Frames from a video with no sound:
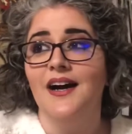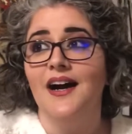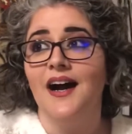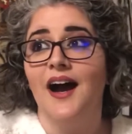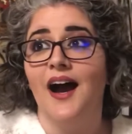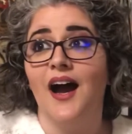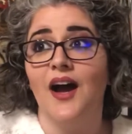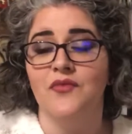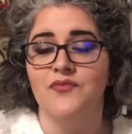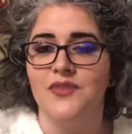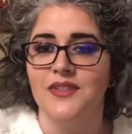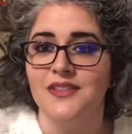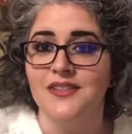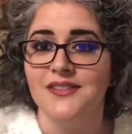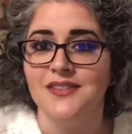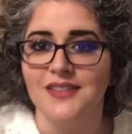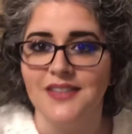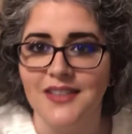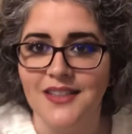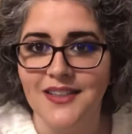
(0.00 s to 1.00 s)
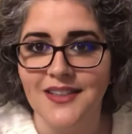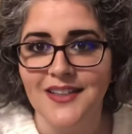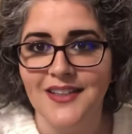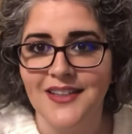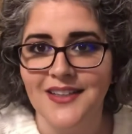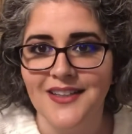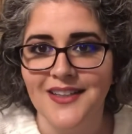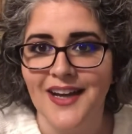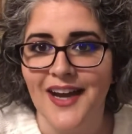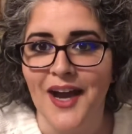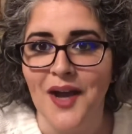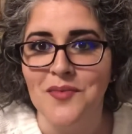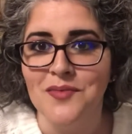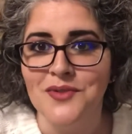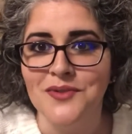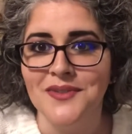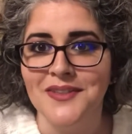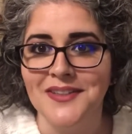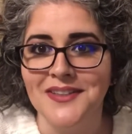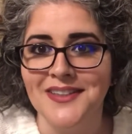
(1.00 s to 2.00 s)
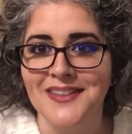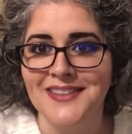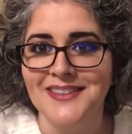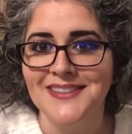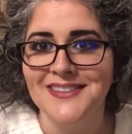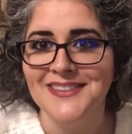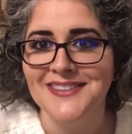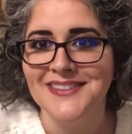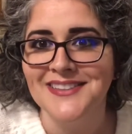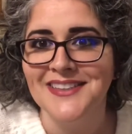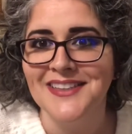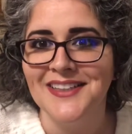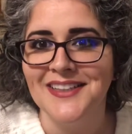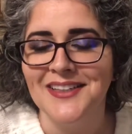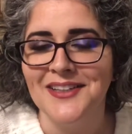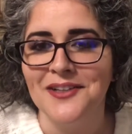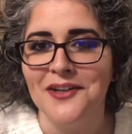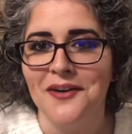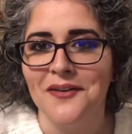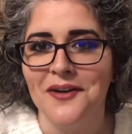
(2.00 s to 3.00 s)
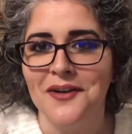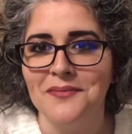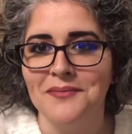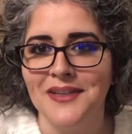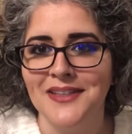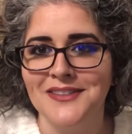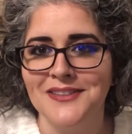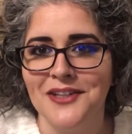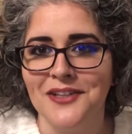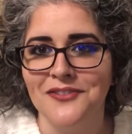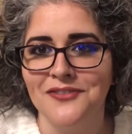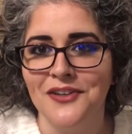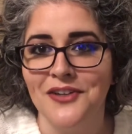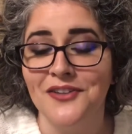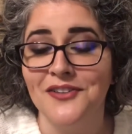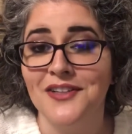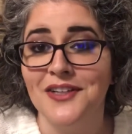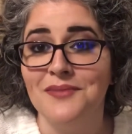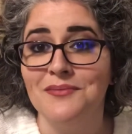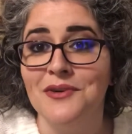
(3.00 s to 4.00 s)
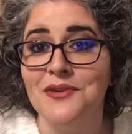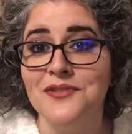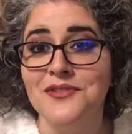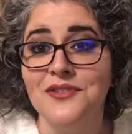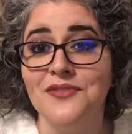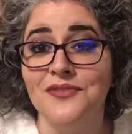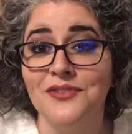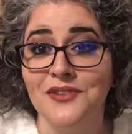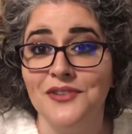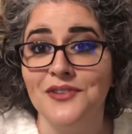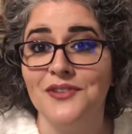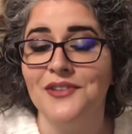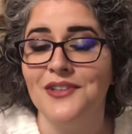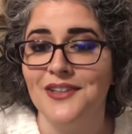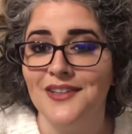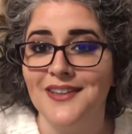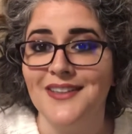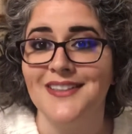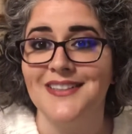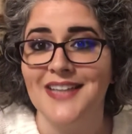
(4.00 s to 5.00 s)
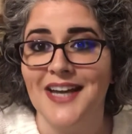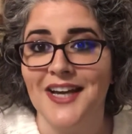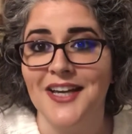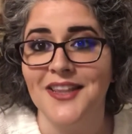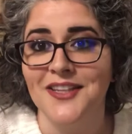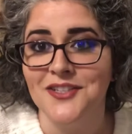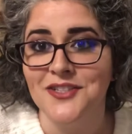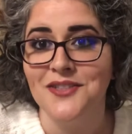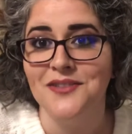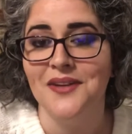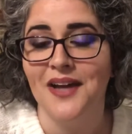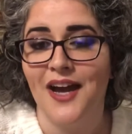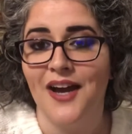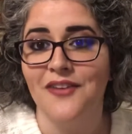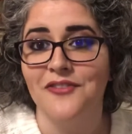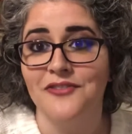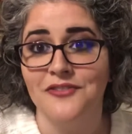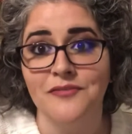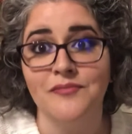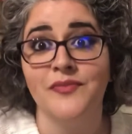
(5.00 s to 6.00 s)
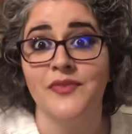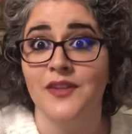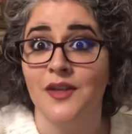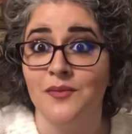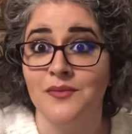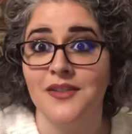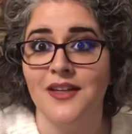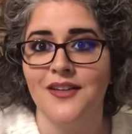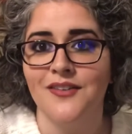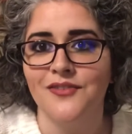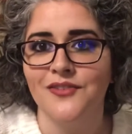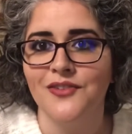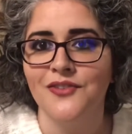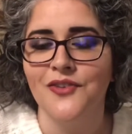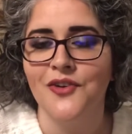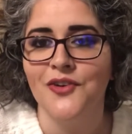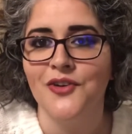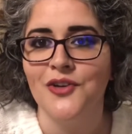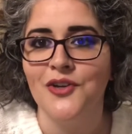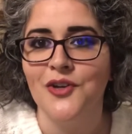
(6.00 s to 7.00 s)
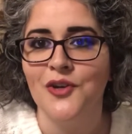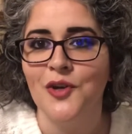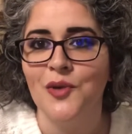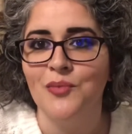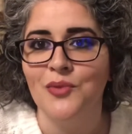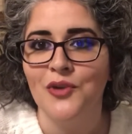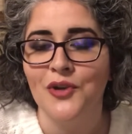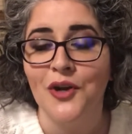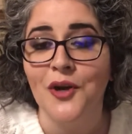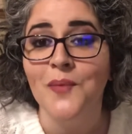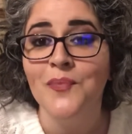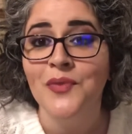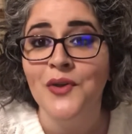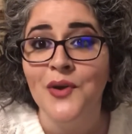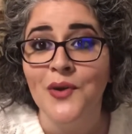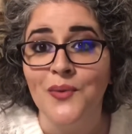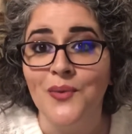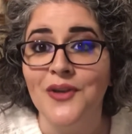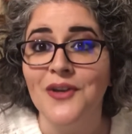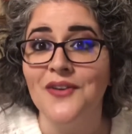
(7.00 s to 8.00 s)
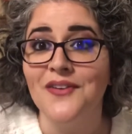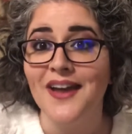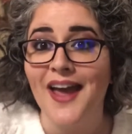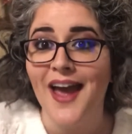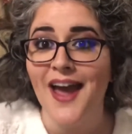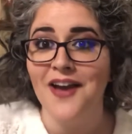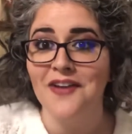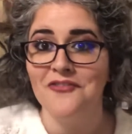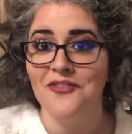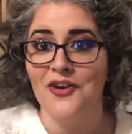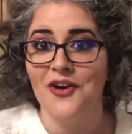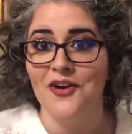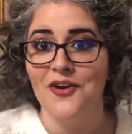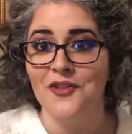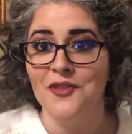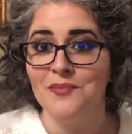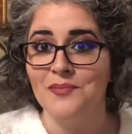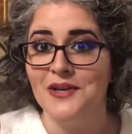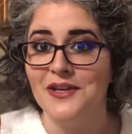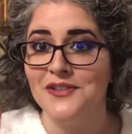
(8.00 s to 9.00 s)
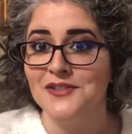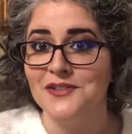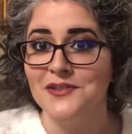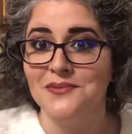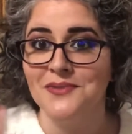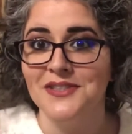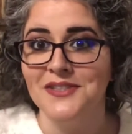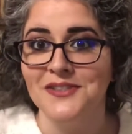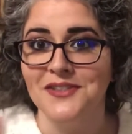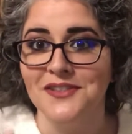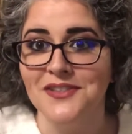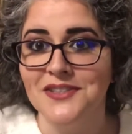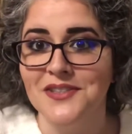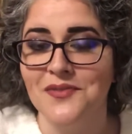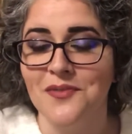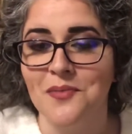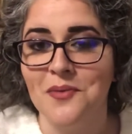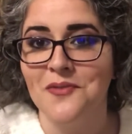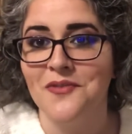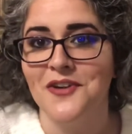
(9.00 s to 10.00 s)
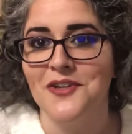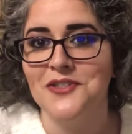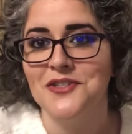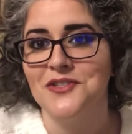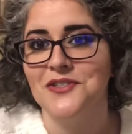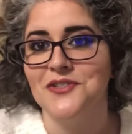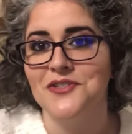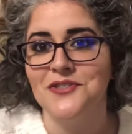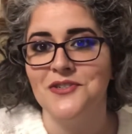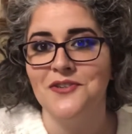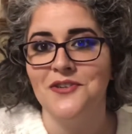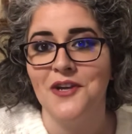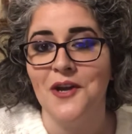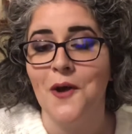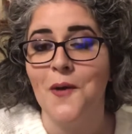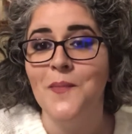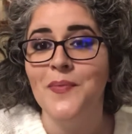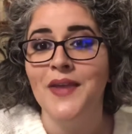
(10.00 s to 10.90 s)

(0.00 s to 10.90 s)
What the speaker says: obviously, I'm doing this, on my cell phone, and most of you, the tech that you have comes out of your phone or your computer. We don't have all the bells and whistles of a professional studio.